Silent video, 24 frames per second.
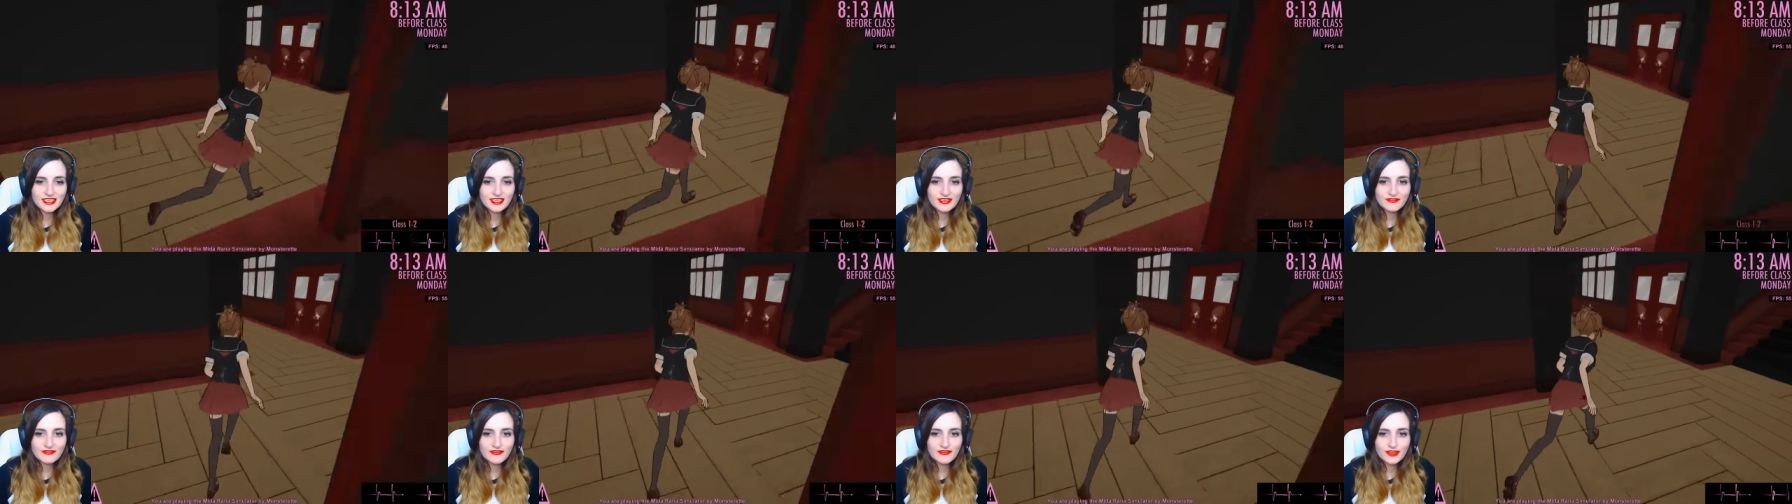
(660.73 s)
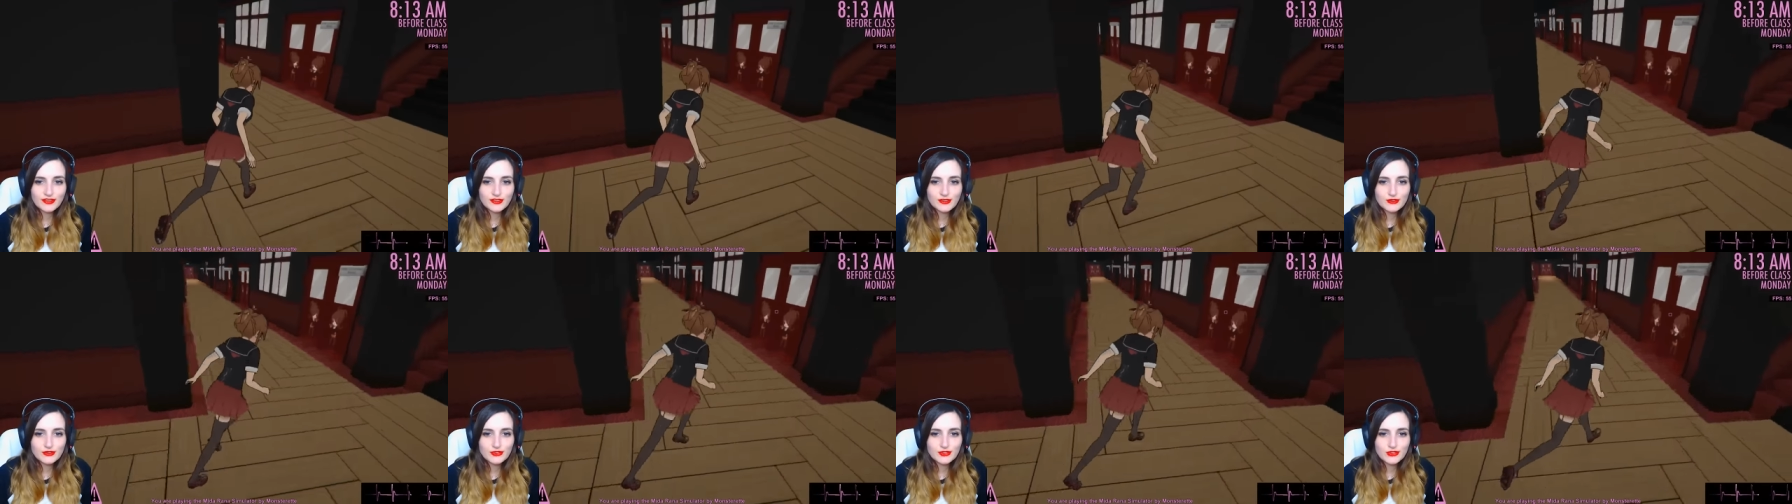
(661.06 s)
if I
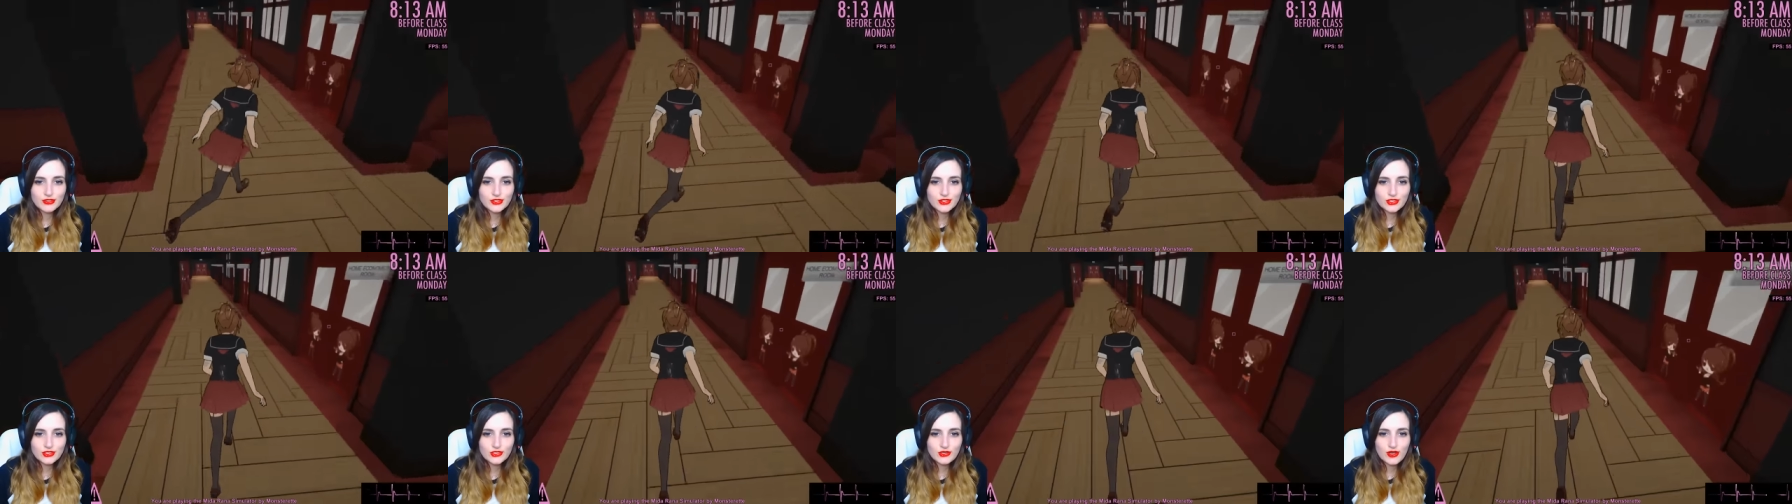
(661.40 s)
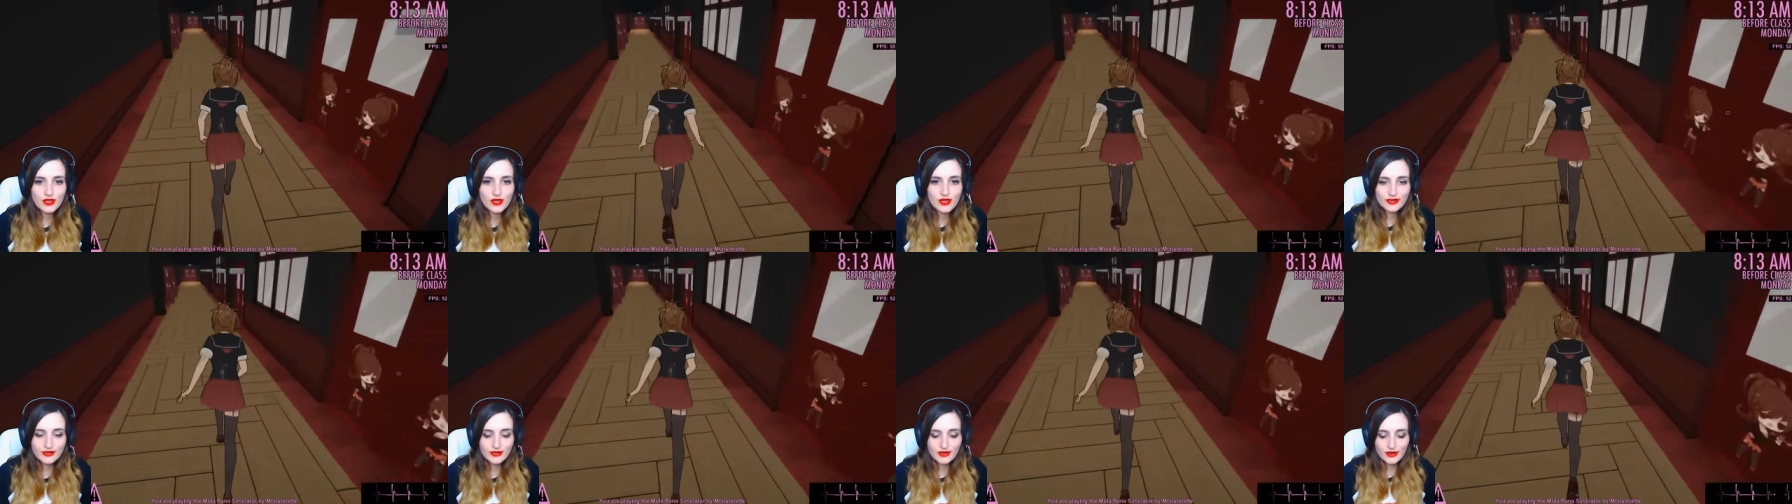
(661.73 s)
use the saw
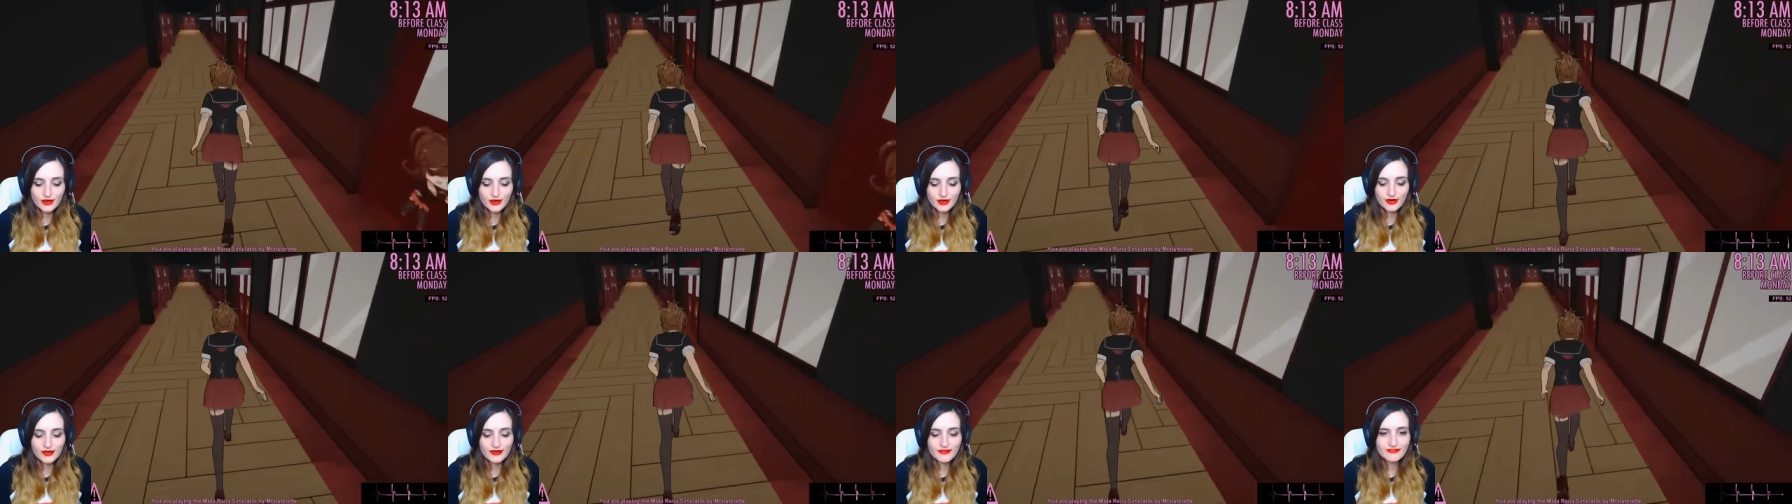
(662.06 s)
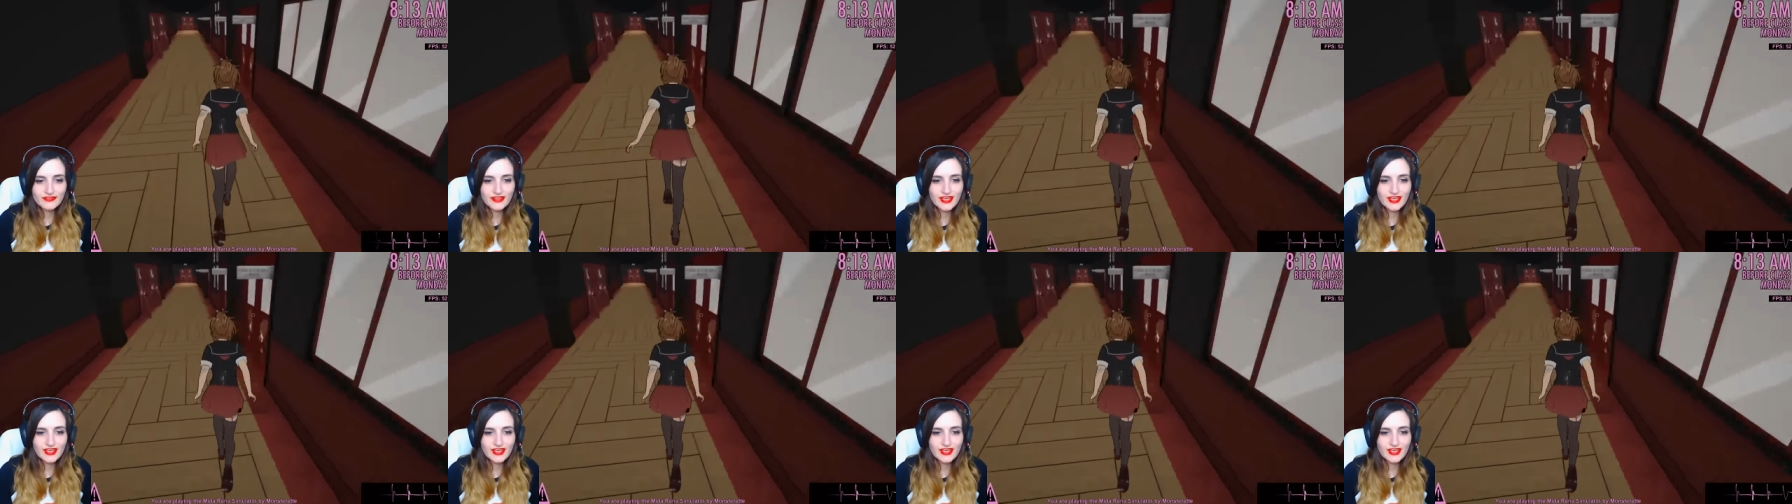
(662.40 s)
on her, if